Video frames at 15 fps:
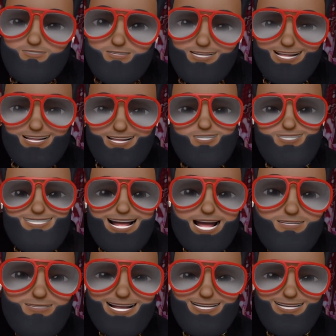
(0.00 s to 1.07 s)
And on top
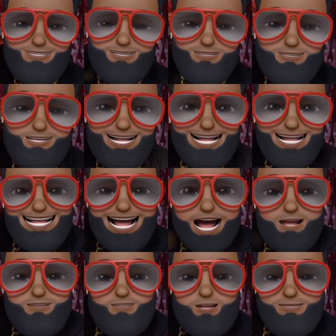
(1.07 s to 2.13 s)
of that, you know what? The
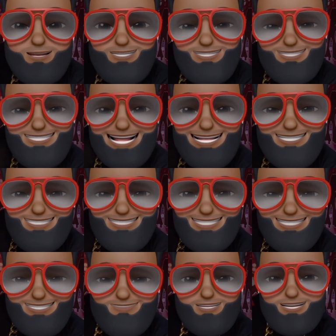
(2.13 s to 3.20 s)
African bitches that did
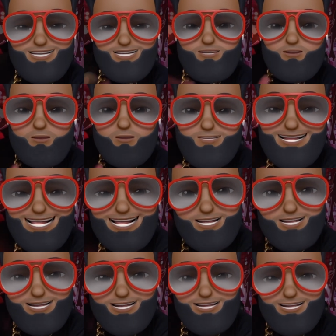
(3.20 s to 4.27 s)
give me a little play,
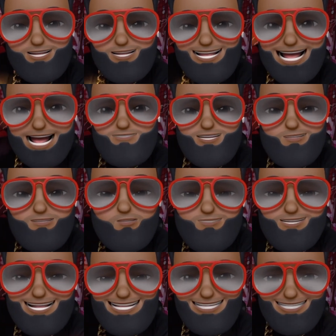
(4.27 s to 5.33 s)
the African women
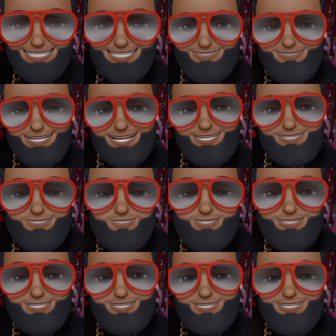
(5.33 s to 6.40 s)
that did give me a number,
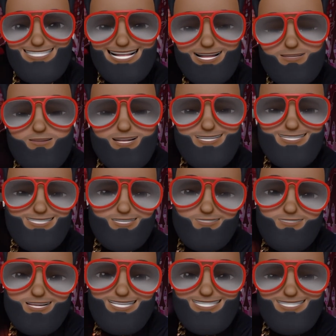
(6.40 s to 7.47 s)
they wasn't
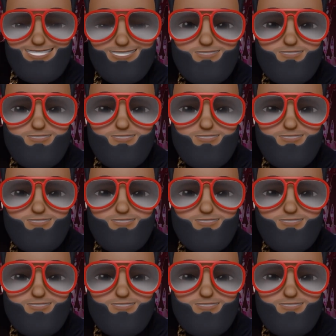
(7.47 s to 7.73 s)
submissive.